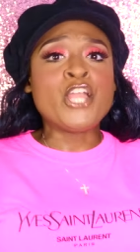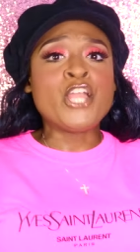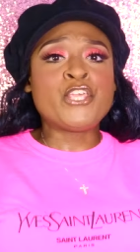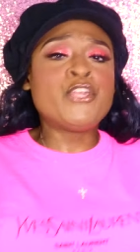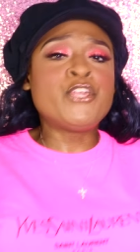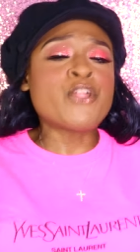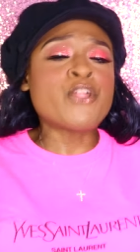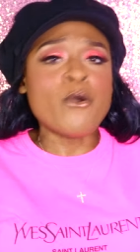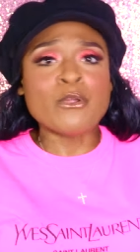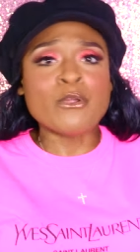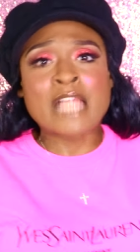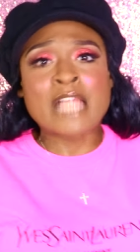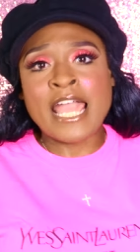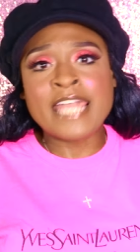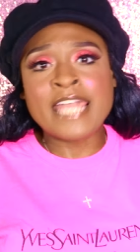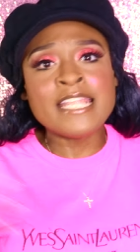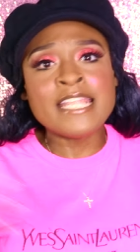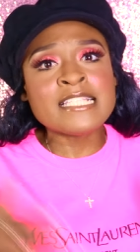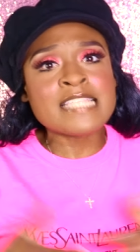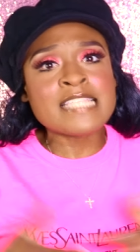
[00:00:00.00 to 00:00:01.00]
You don't like,
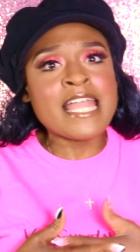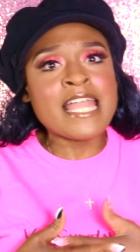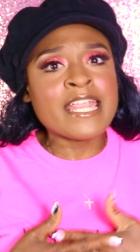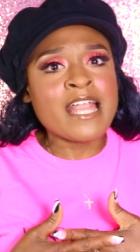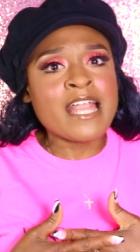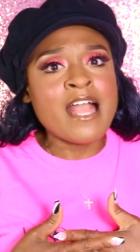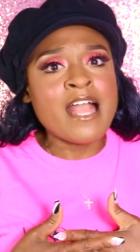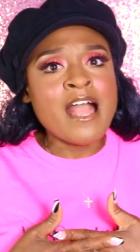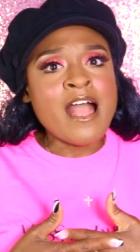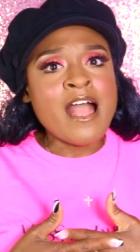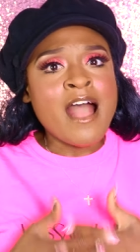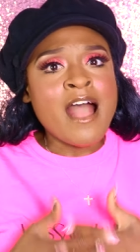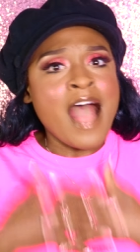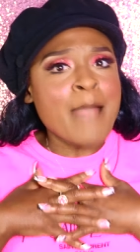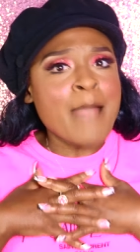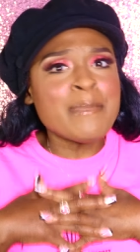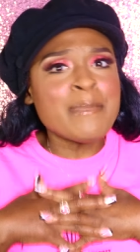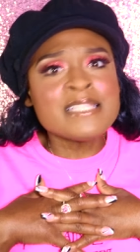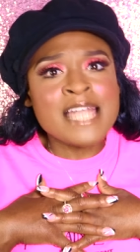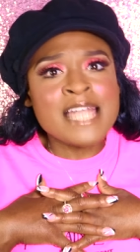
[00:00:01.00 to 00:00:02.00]
and it's like,
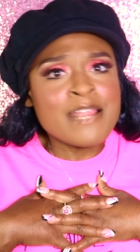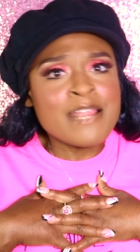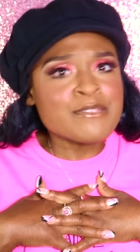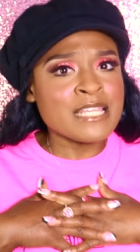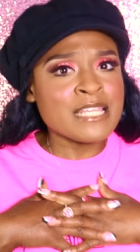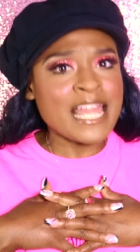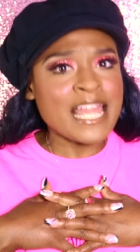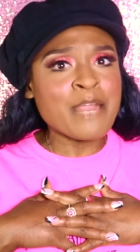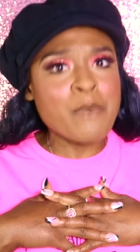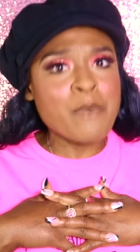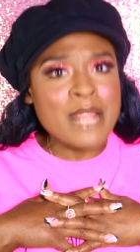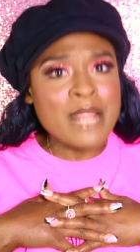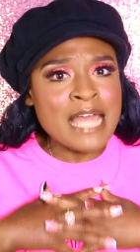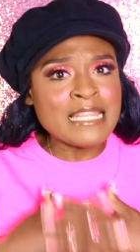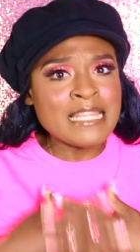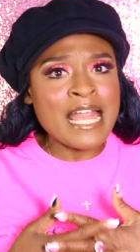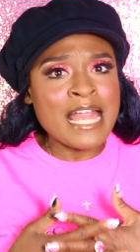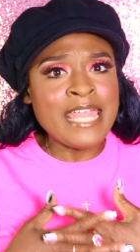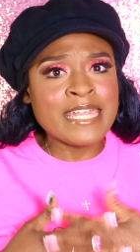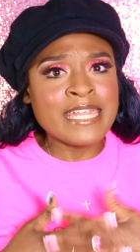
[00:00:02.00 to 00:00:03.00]
I'm entitled to like what
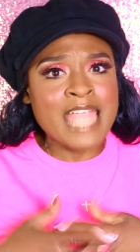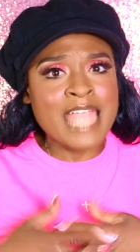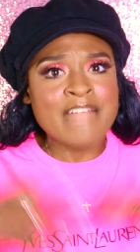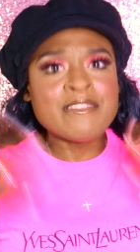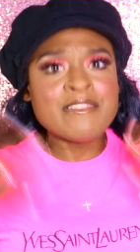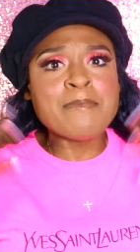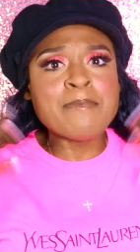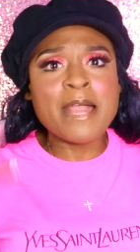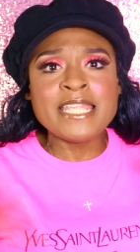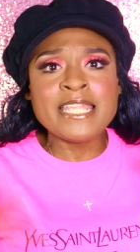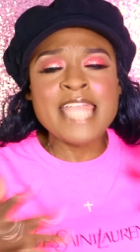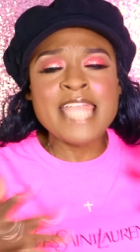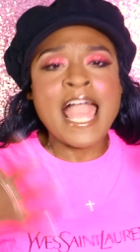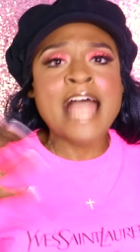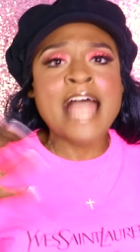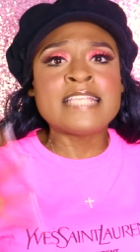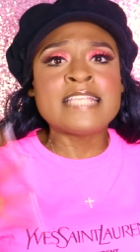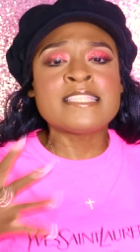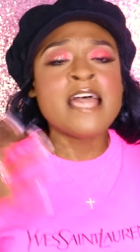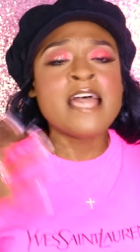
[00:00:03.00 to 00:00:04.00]
I like. Everybody
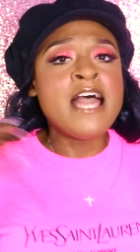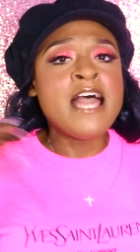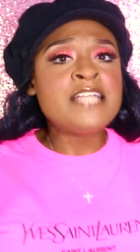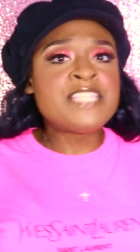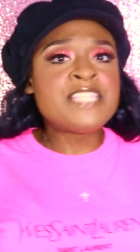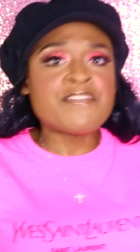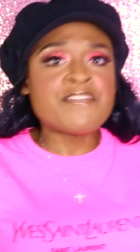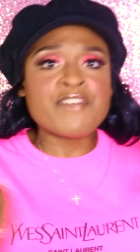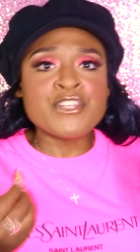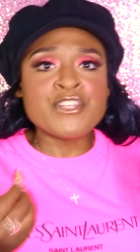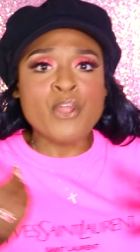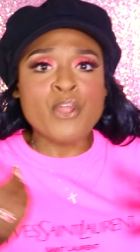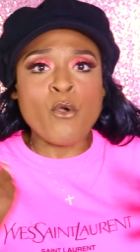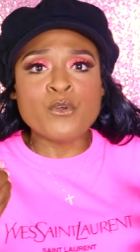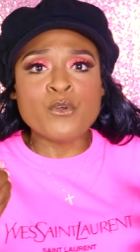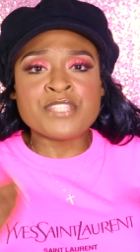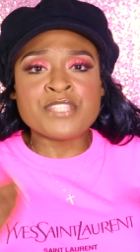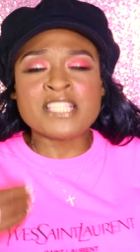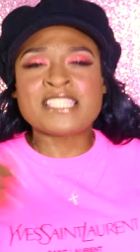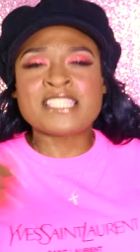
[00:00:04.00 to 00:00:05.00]
has different
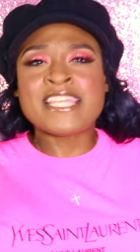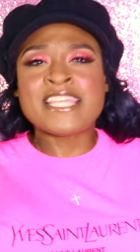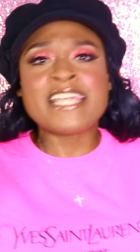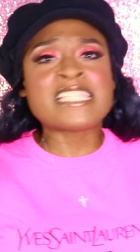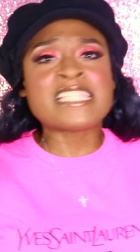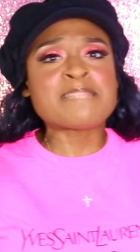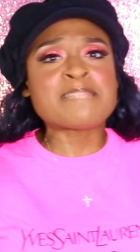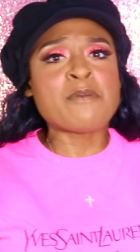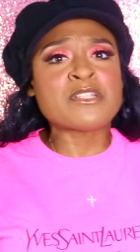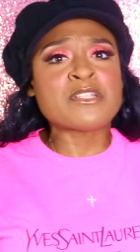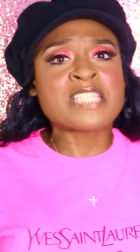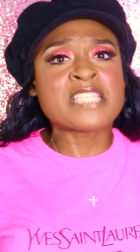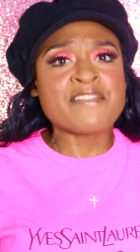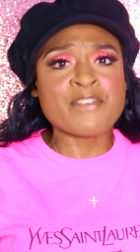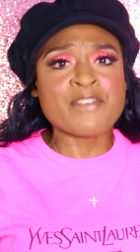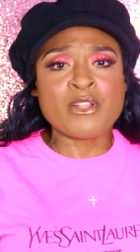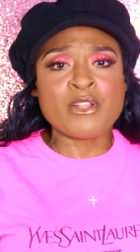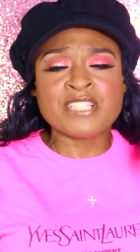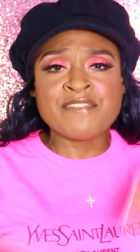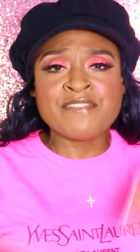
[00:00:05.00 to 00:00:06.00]
noses, things smell
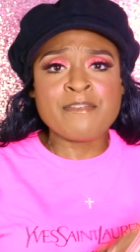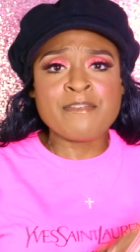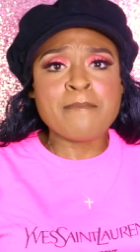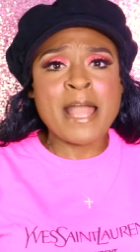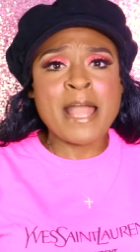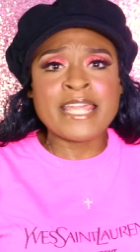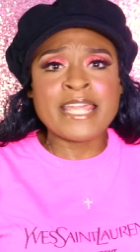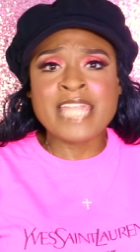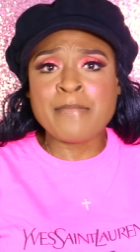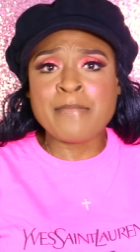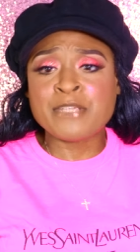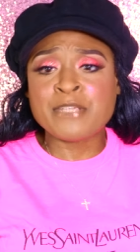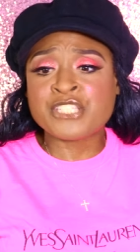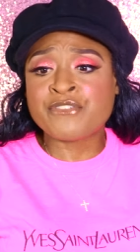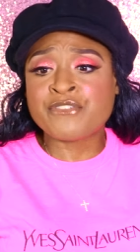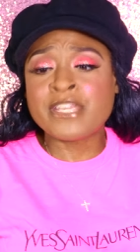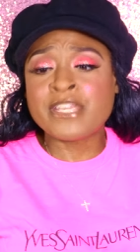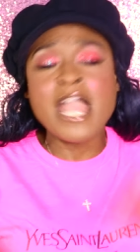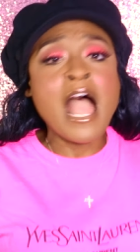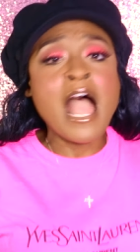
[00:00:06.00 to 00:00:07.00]
different on different body
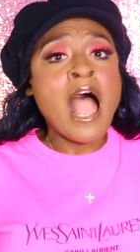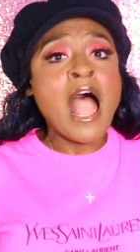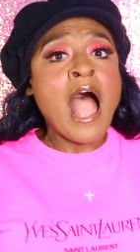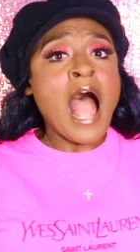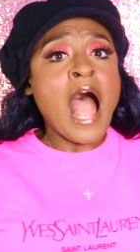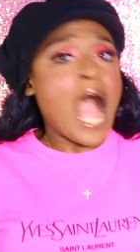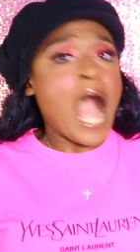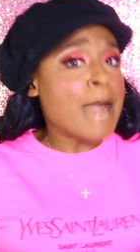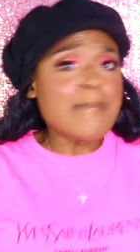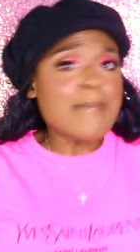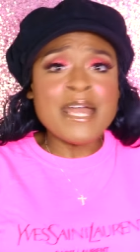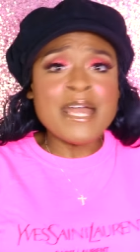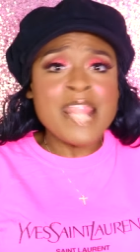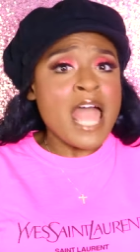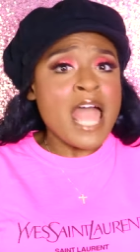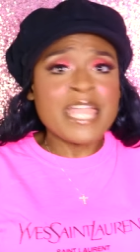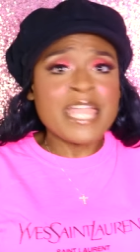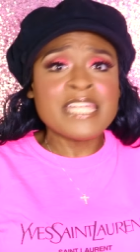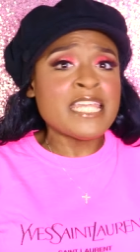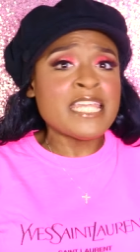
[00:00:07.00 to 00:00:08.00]
chemistry. I'm not
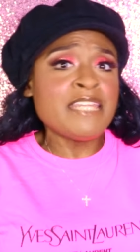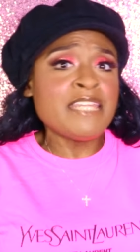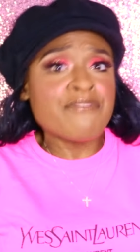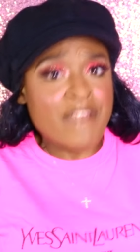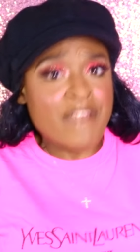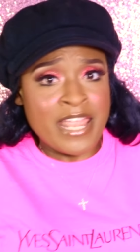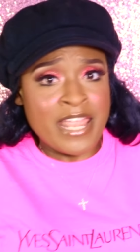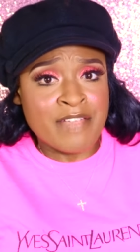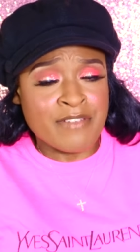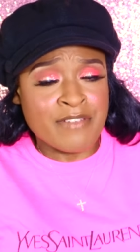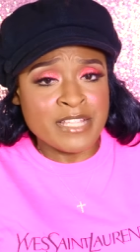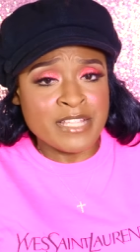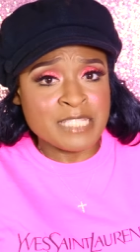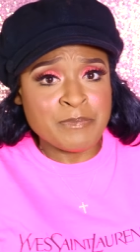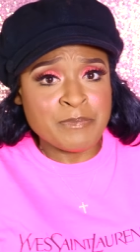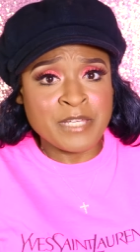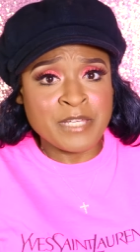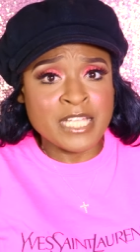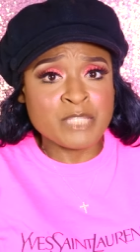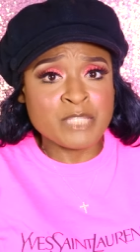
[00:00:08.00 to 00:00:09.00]
knocking any
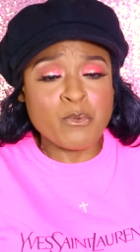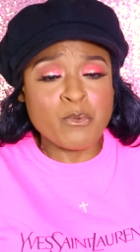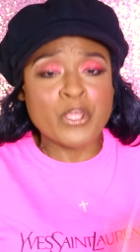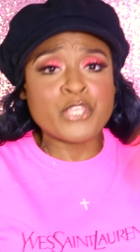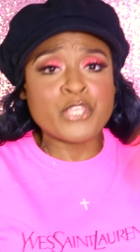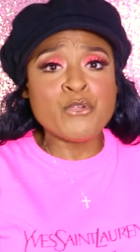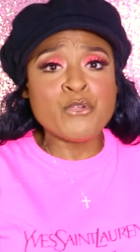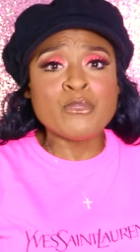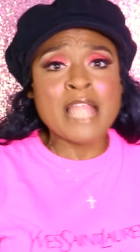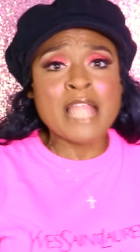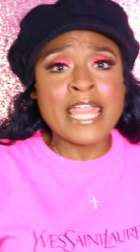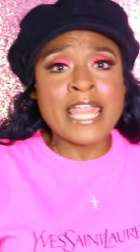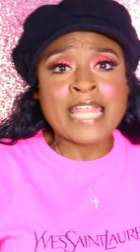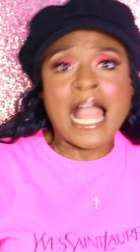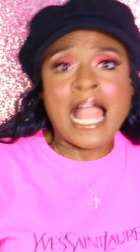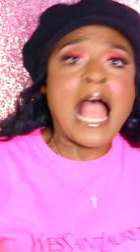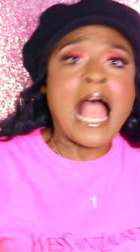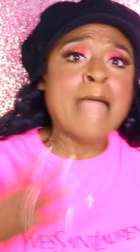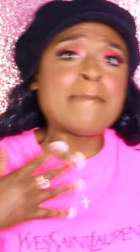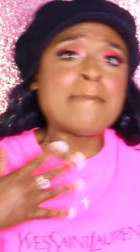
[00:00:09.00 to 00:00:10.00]
fragrance because what you like,
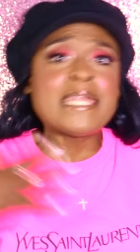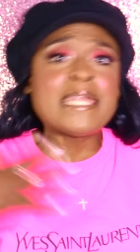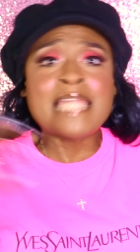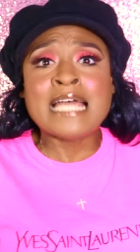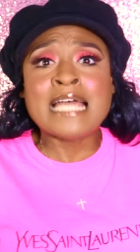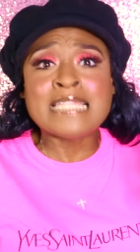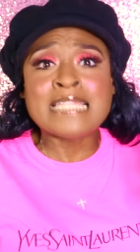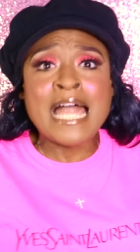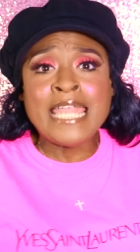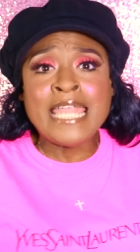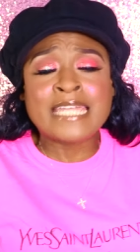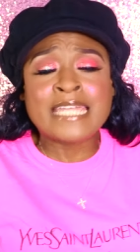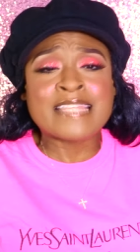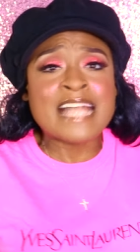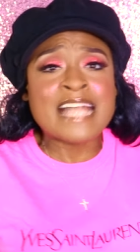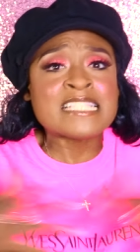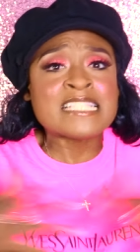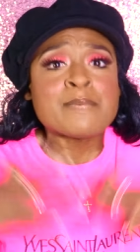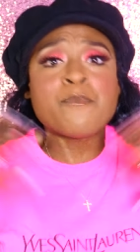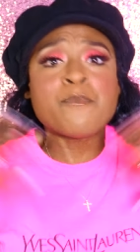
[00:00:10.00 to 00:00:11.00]
I may not like.
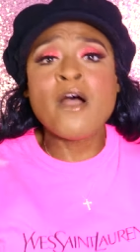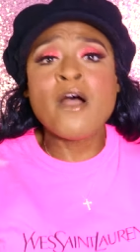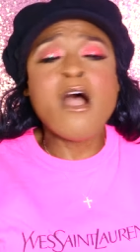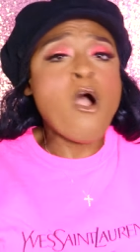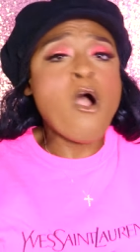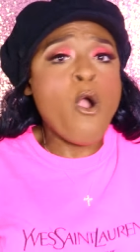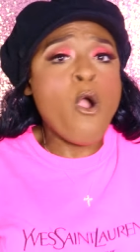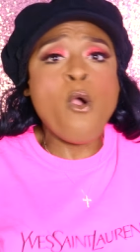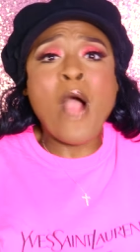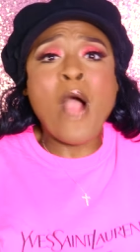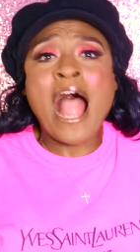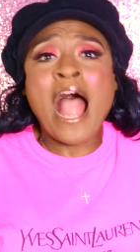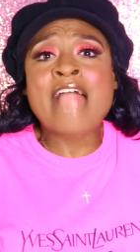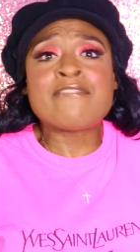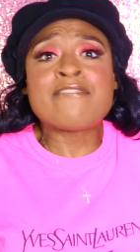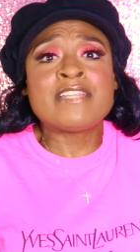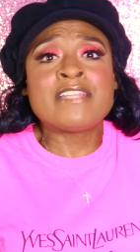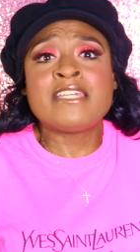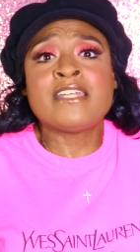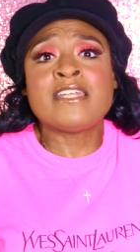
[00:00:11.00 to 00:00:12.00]
That's a whole
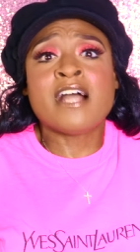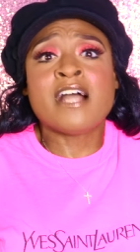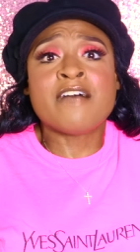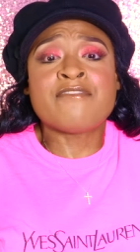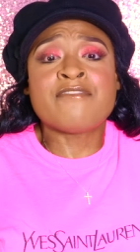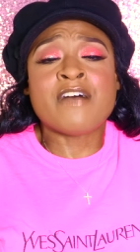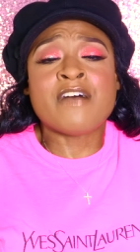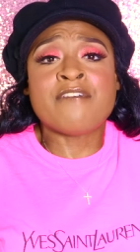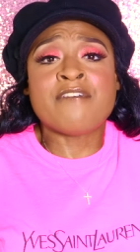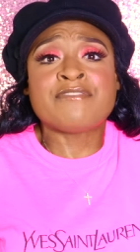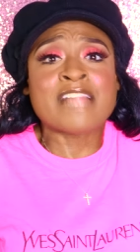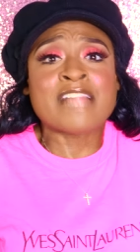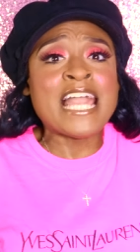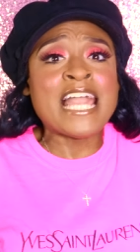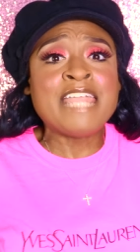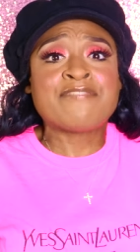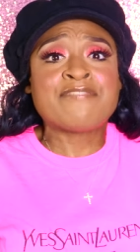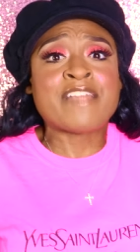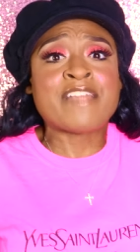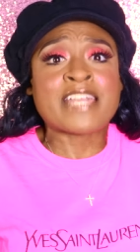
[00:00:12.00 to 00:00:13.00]
irony of, of
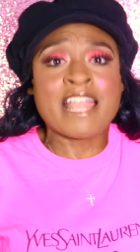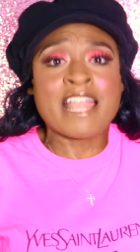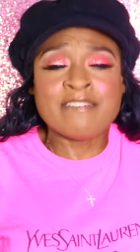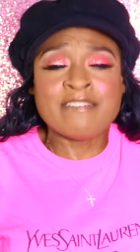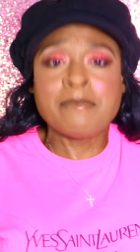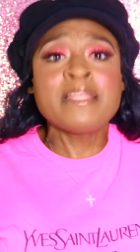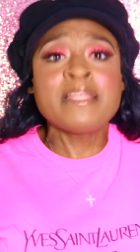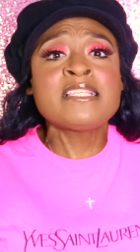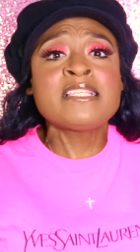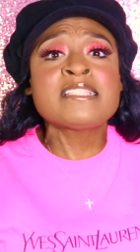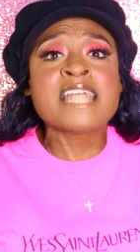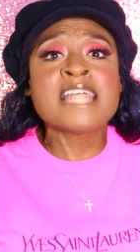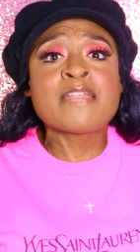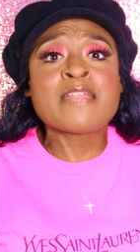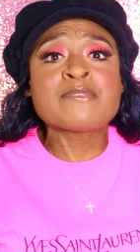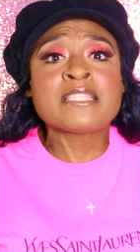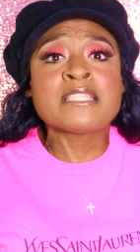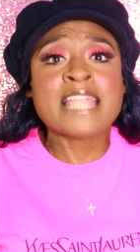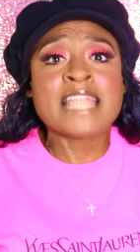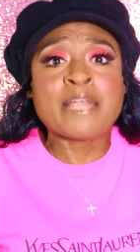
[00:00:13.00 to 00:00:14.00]
life. Like everybody's
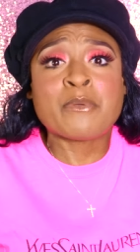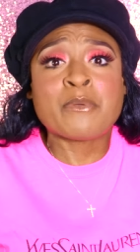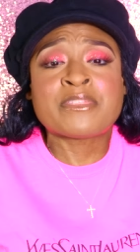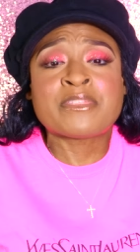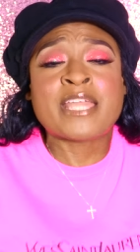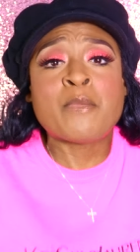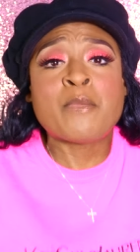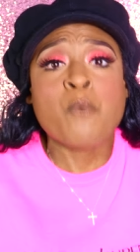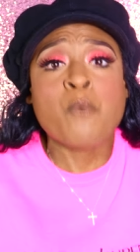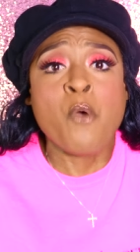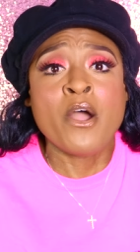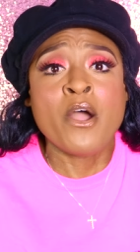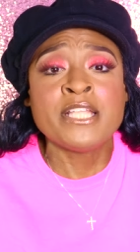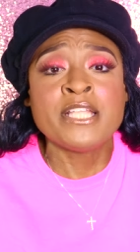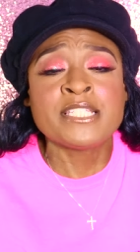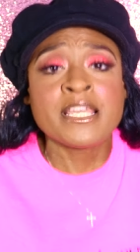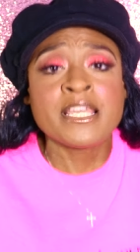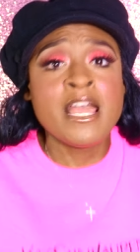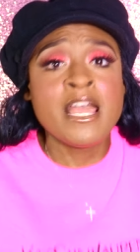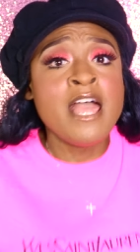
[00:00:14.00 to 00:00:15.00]
entitled to like what they want.